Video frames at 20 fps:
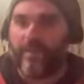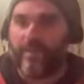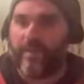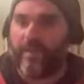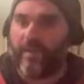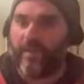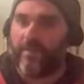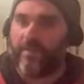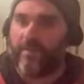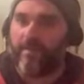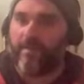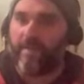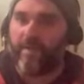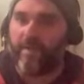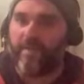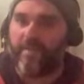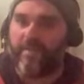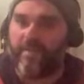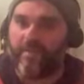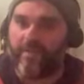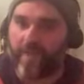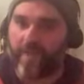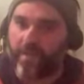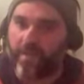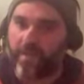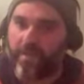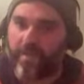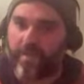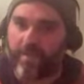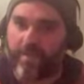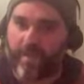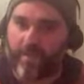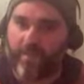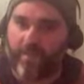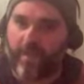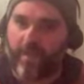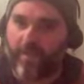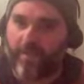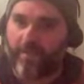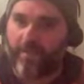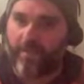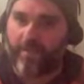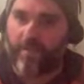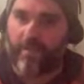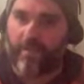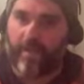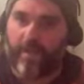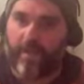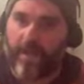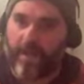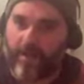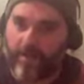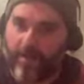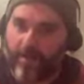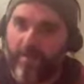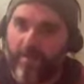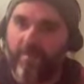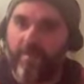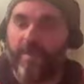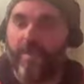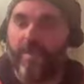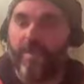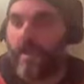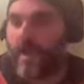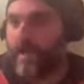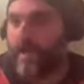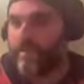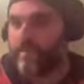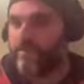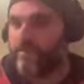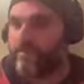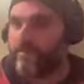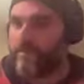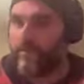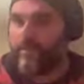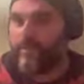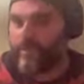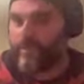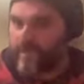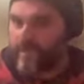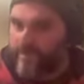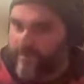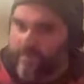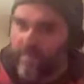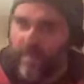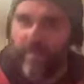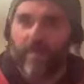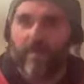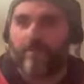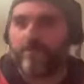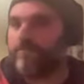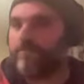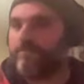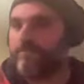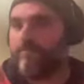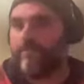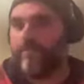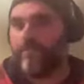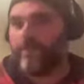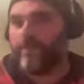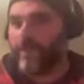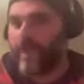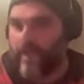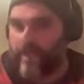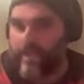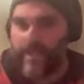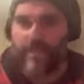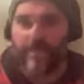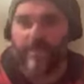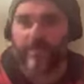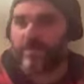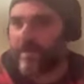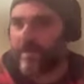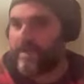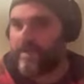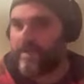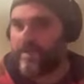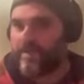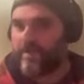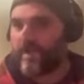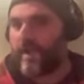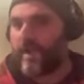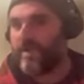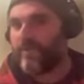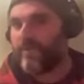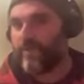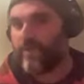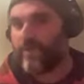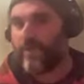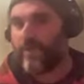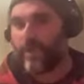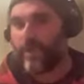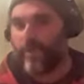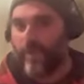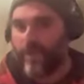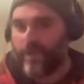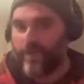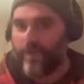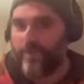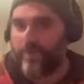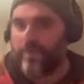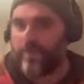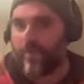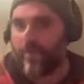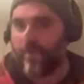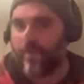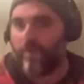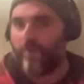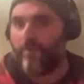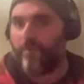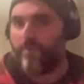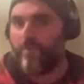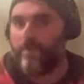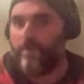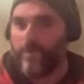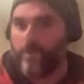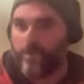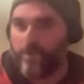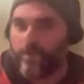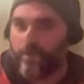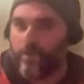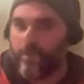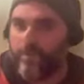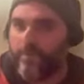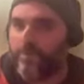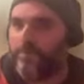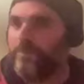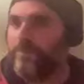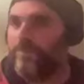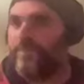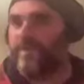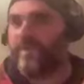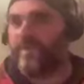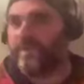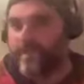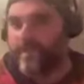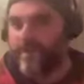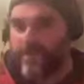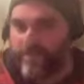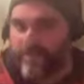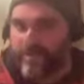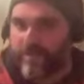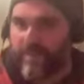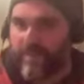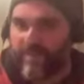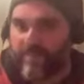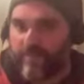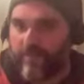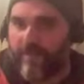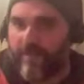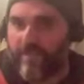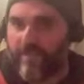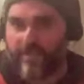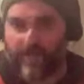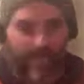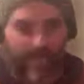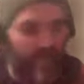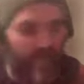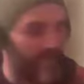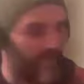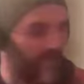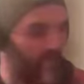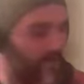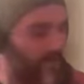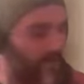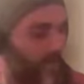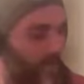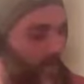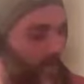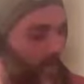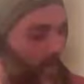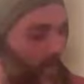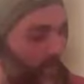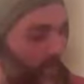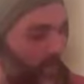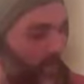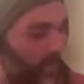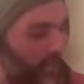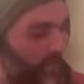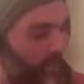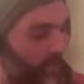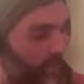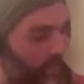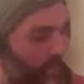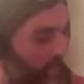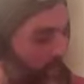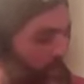I think, about 17 when I started becoming a carer. And, you know, when you're 17, when you're 18, you're 19, you kind of want to go out. You want to do the whole normal human experiences that everyone gets to have. And, you